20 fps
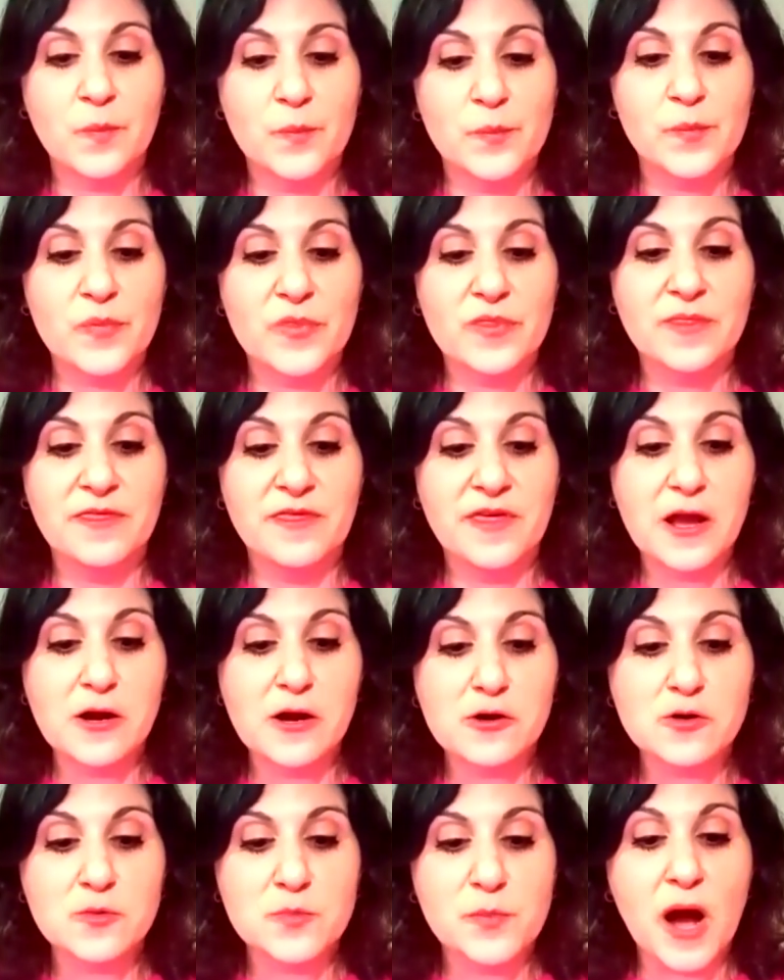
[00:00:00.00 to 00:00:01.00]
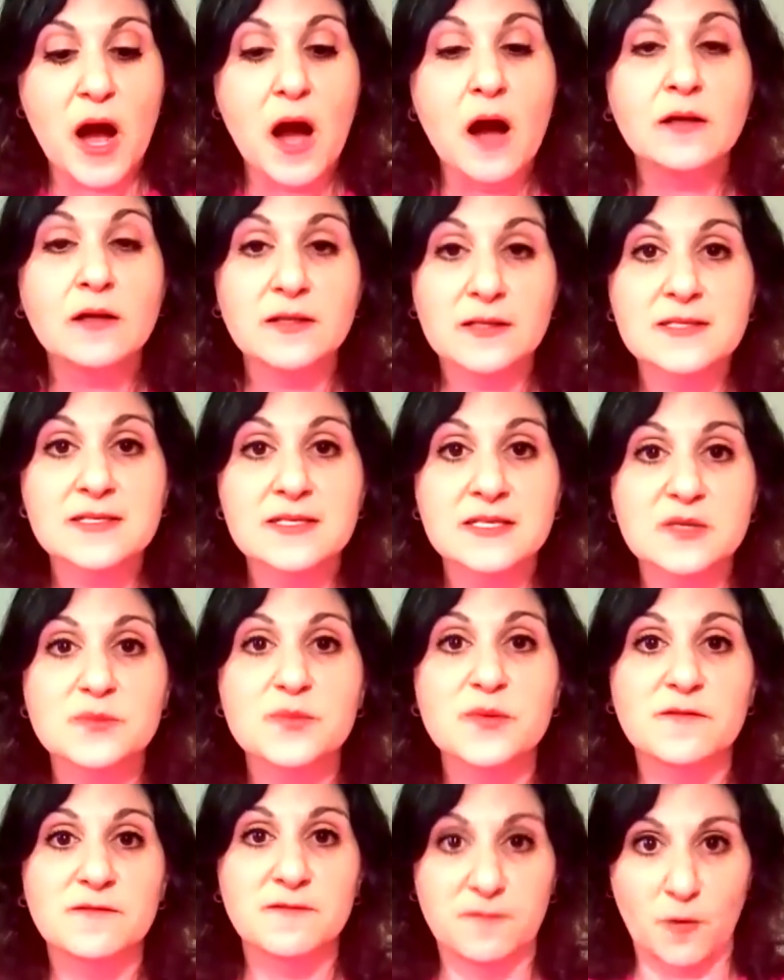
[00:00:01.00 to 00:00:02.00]
Their policies
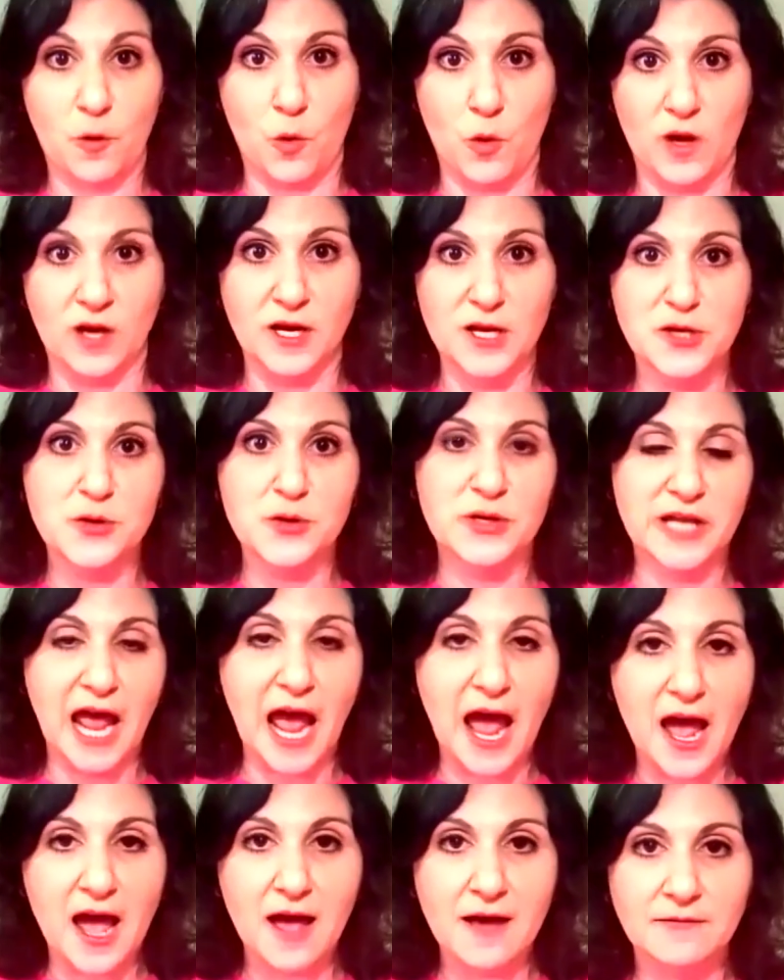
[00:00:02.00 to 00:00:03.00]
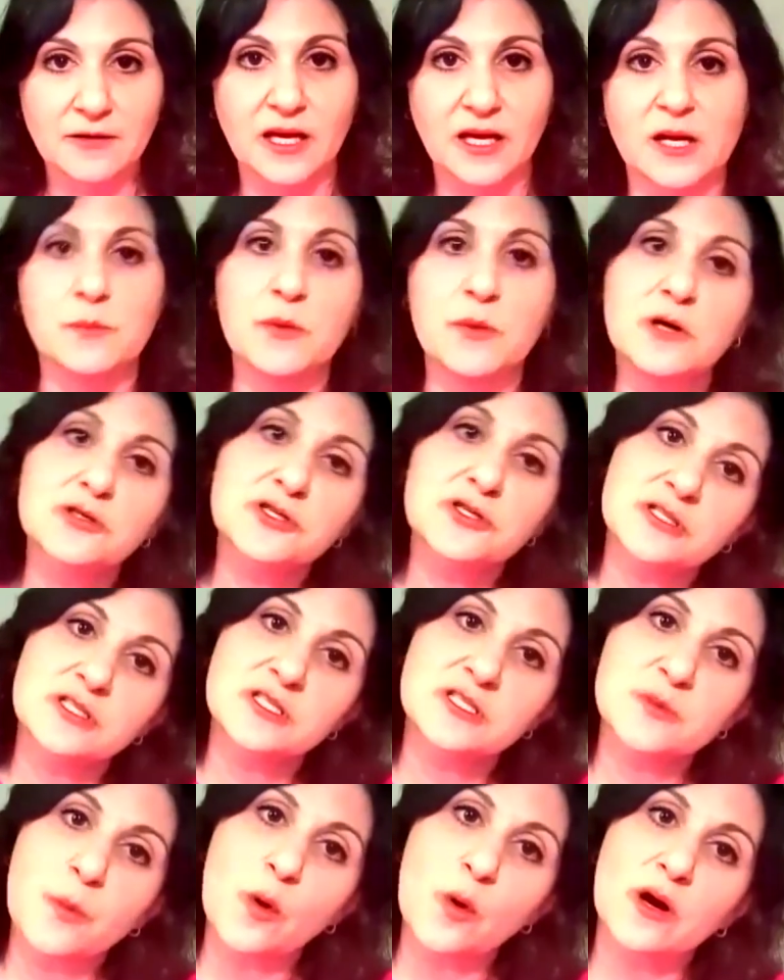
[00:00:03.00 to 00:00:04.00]
before, you have an emotional
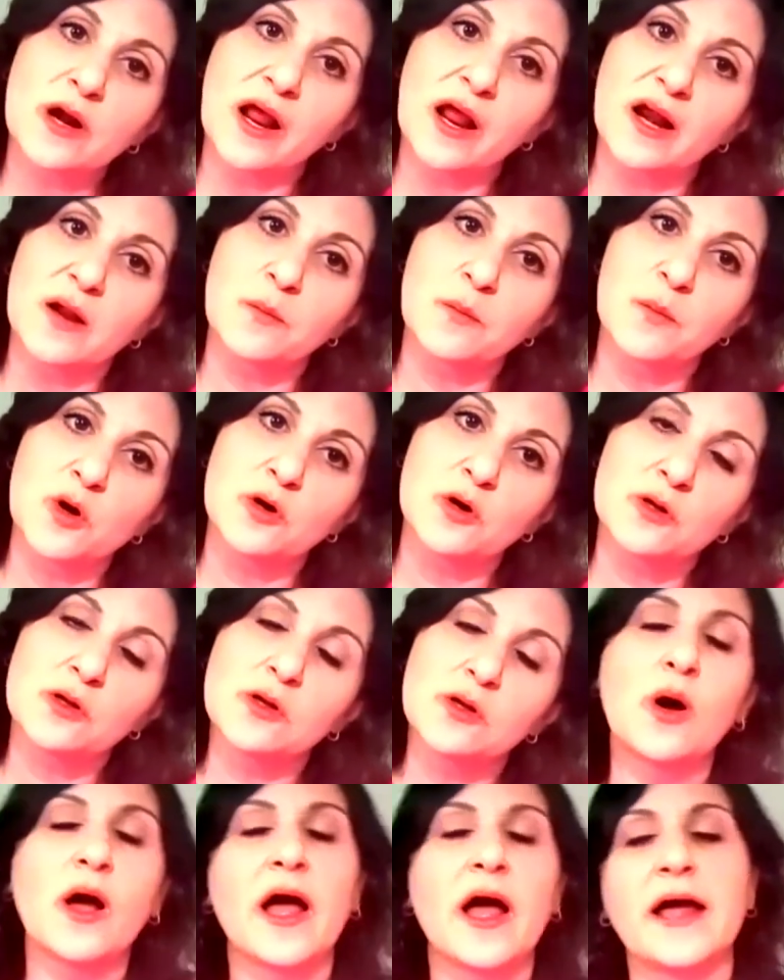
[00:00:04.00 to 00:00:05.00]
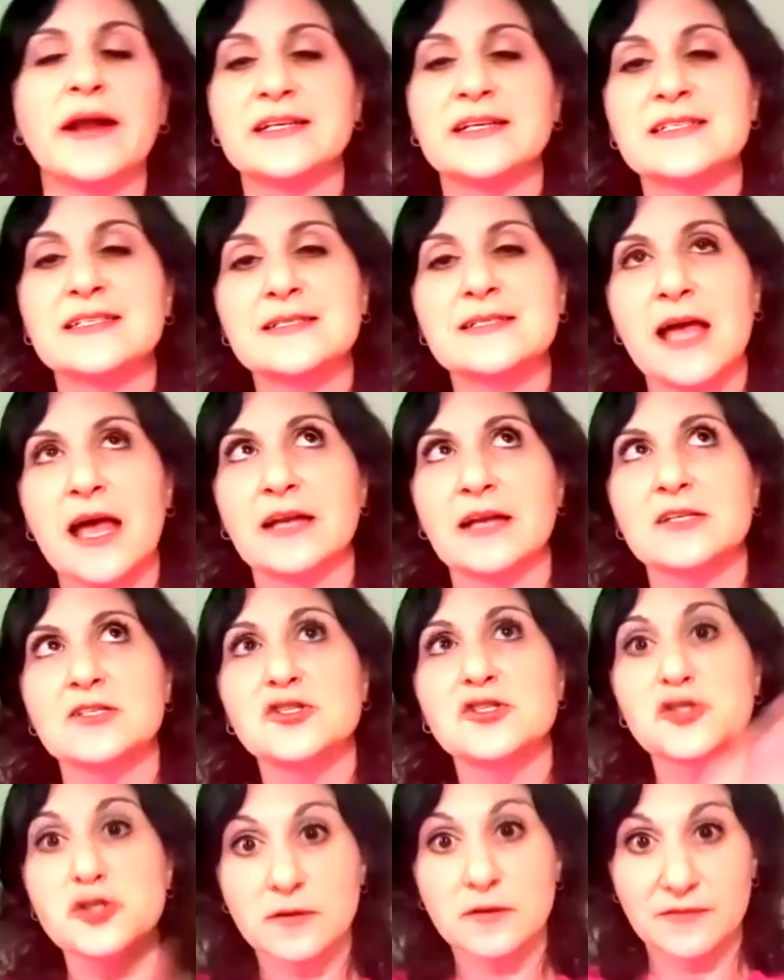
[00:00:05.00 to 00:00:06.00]
support animal and a
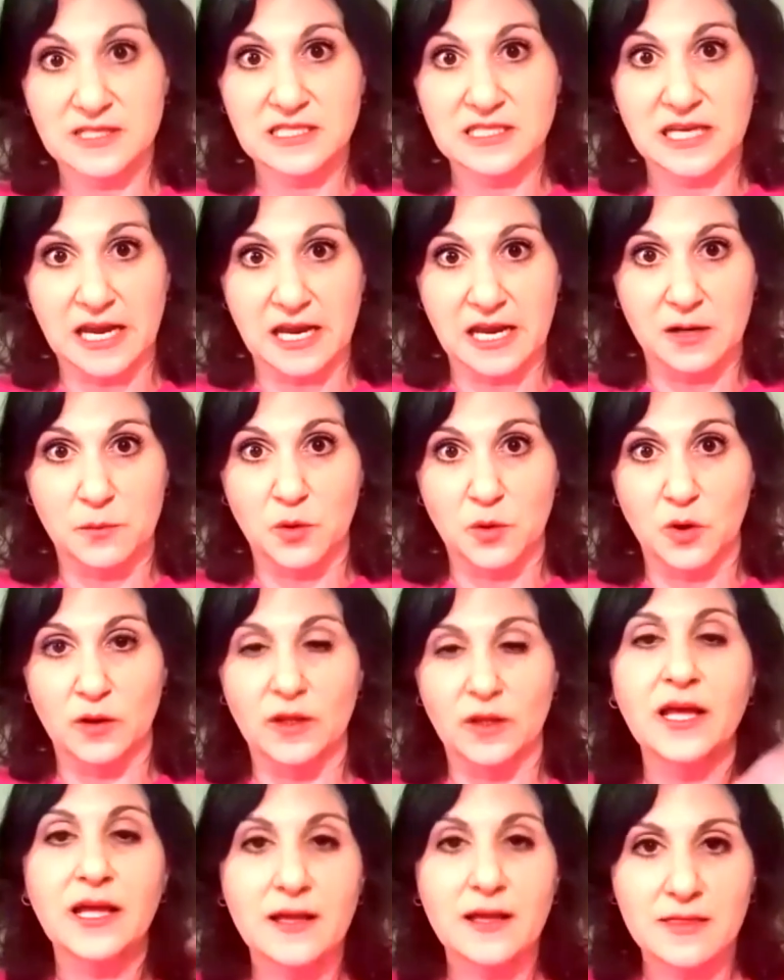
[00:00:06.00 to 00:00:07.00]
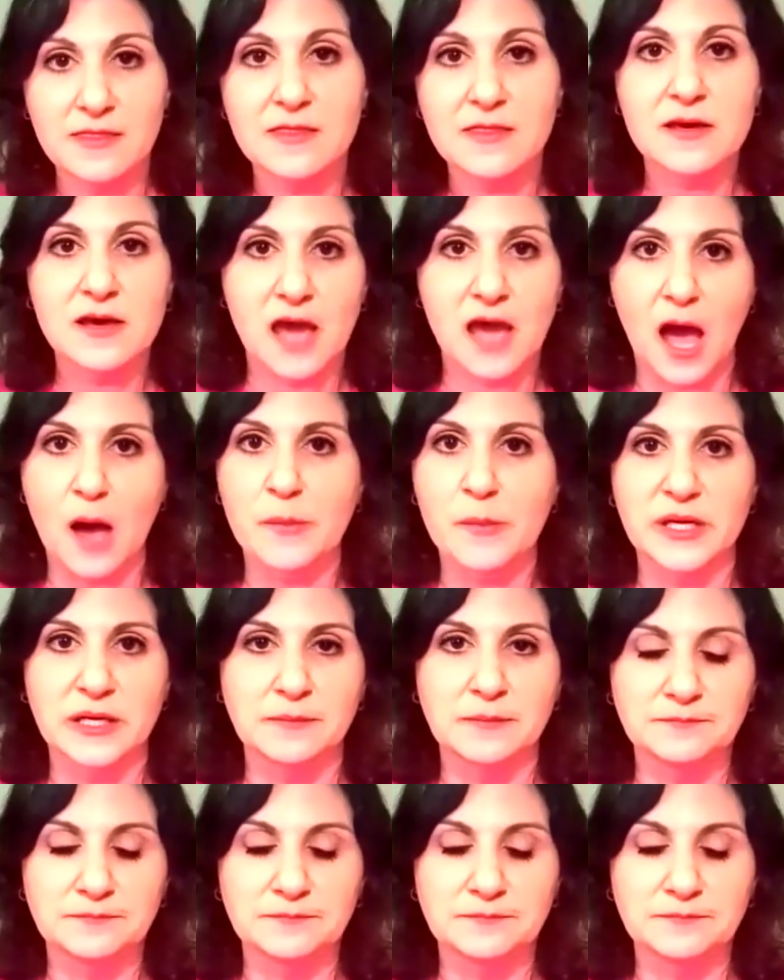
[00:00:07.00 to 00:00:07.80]
service animal in the cabin.